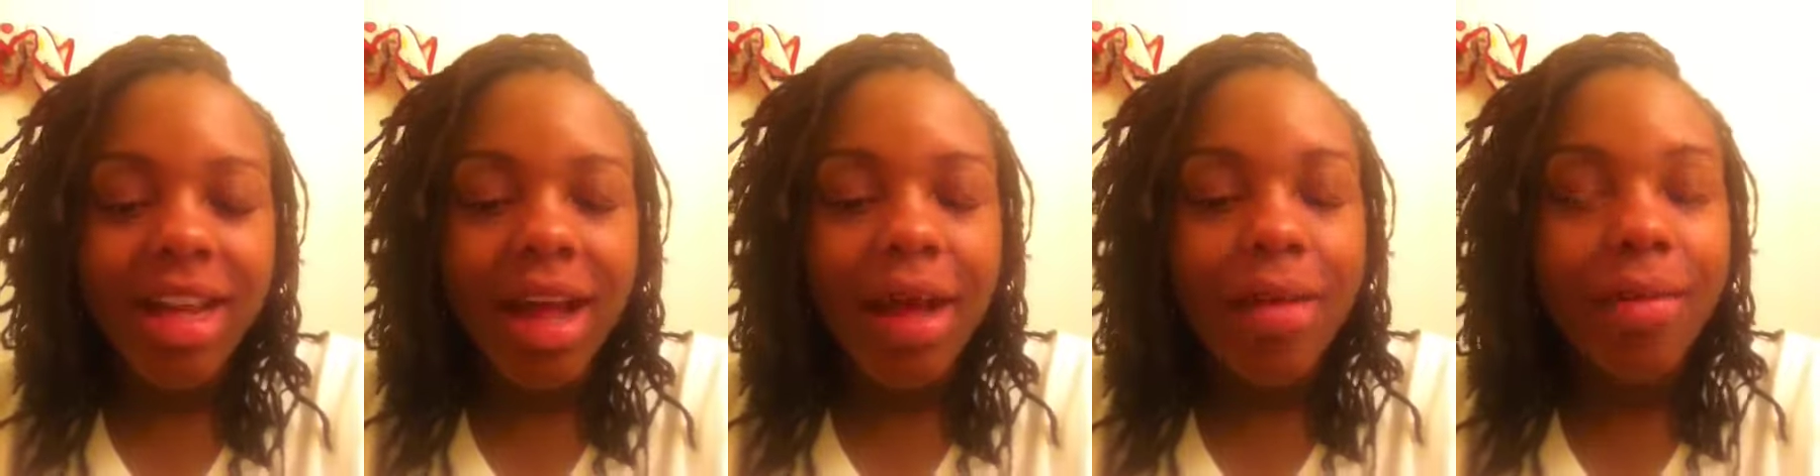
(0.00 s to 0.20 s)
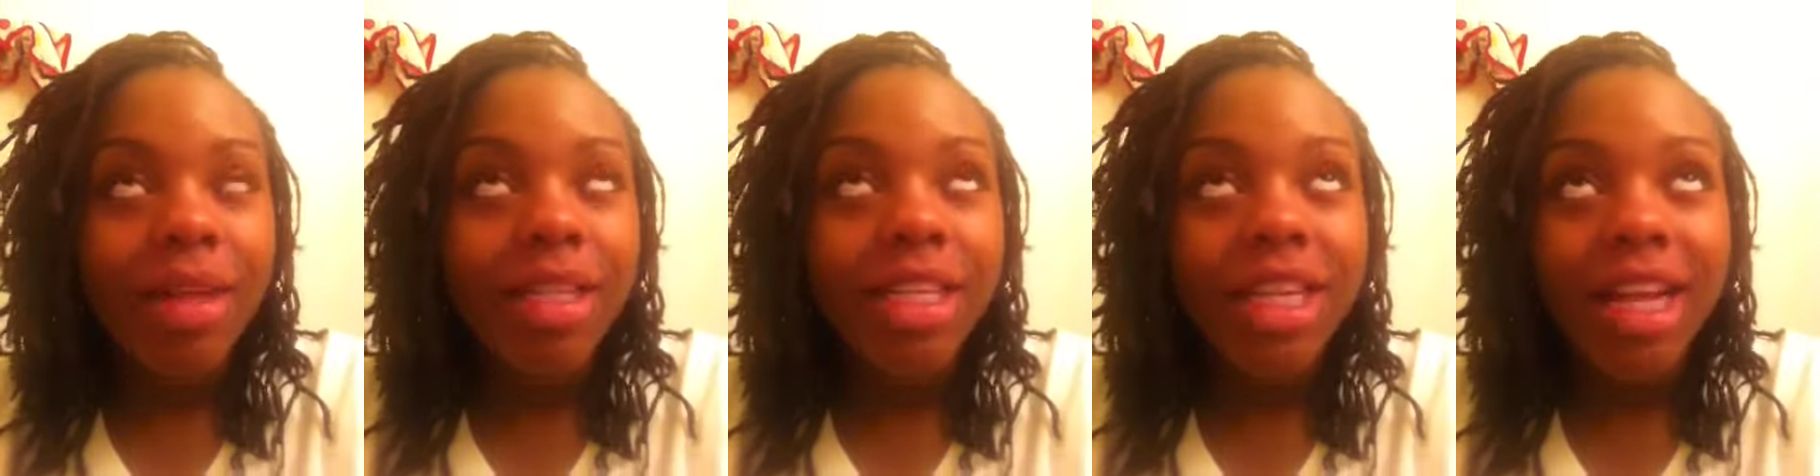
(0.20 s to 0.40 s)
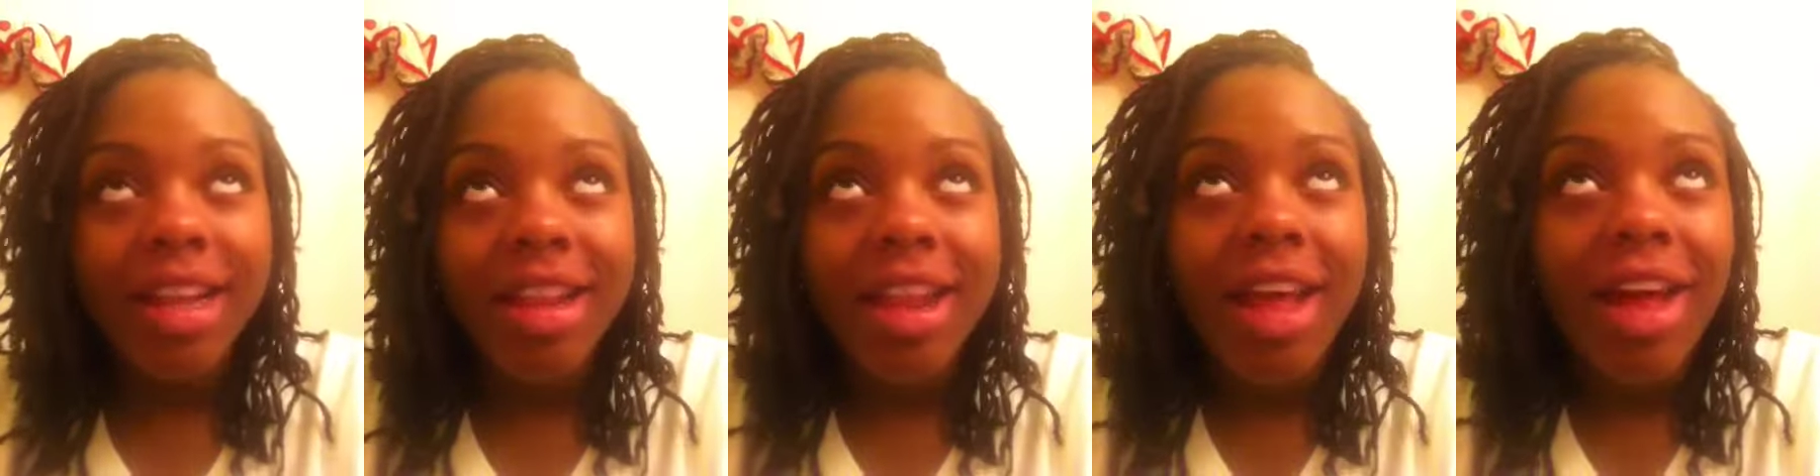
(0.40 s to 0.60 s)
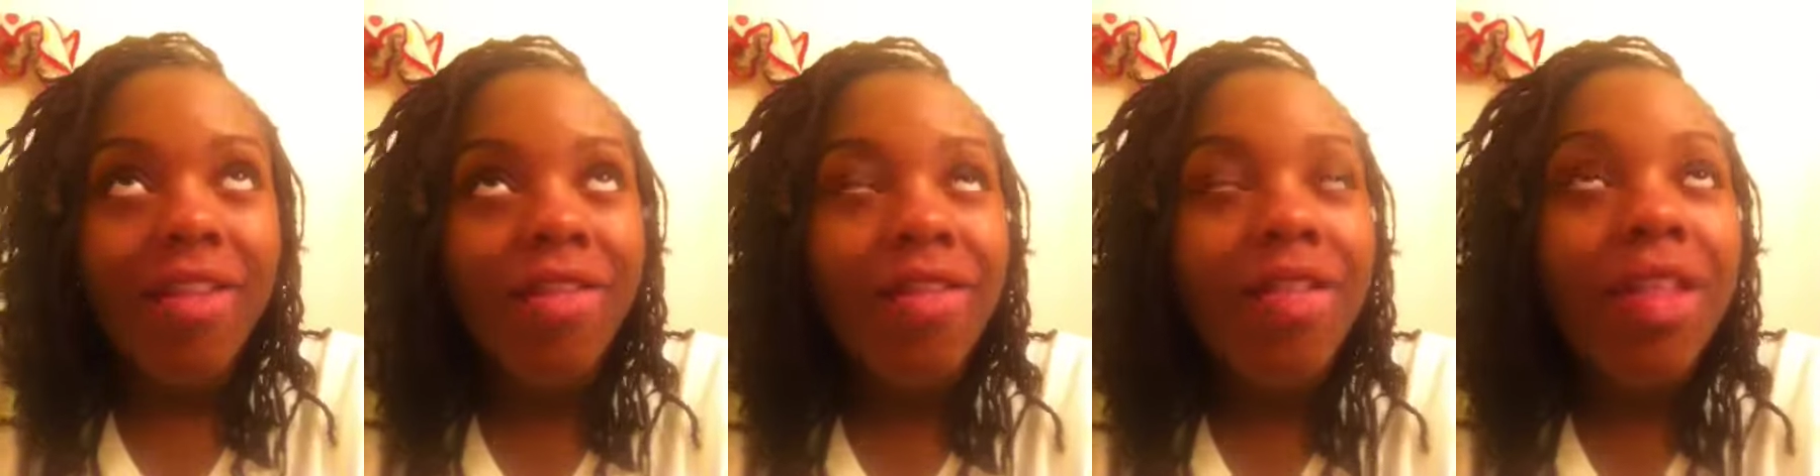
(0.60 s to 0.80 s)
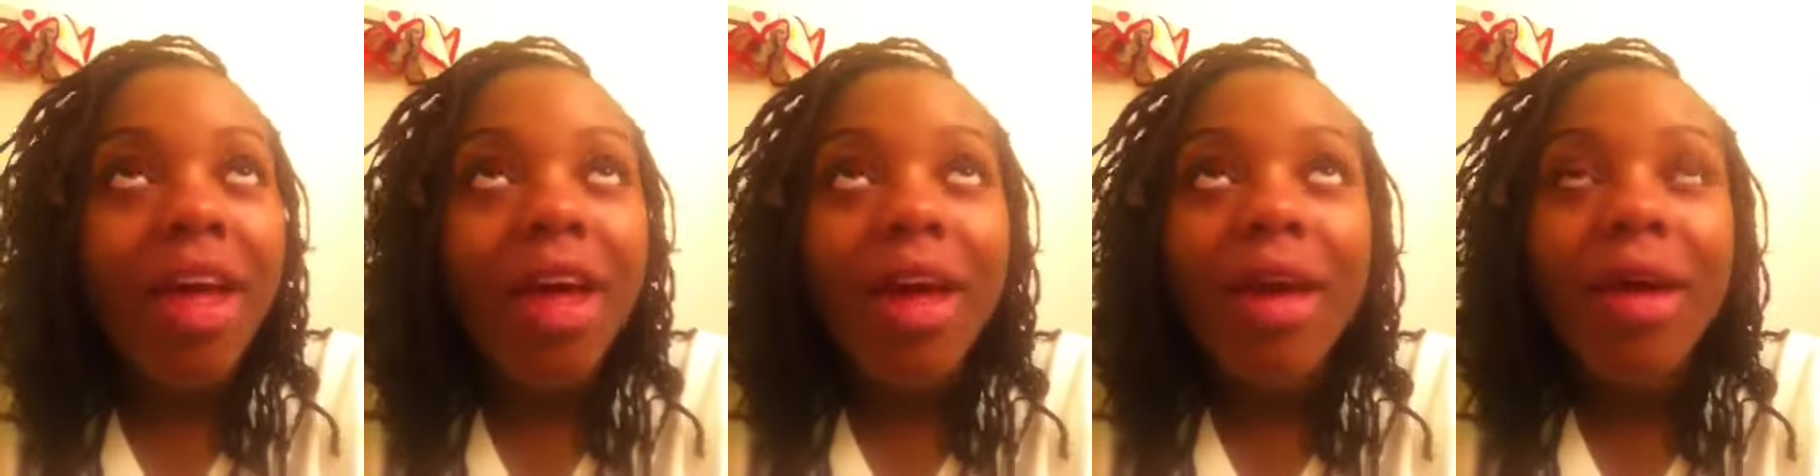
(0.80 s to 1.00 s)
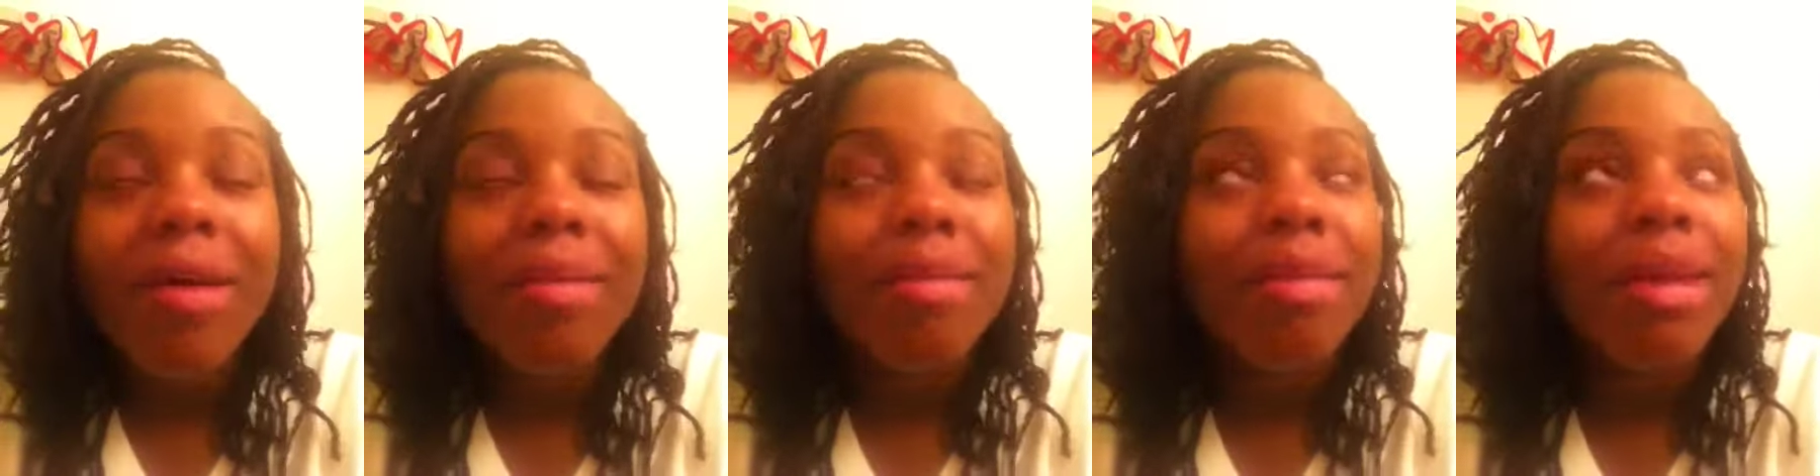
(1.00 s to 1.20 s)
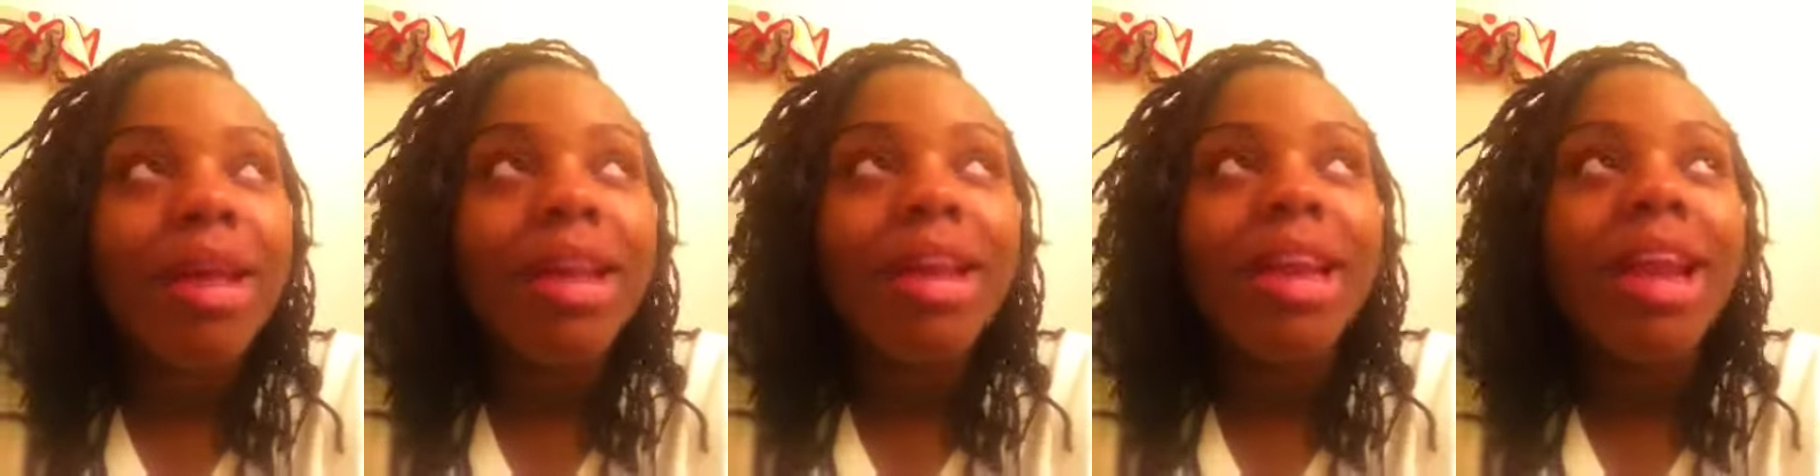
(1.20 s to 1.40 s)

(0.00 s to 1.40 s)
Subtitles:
how much I love them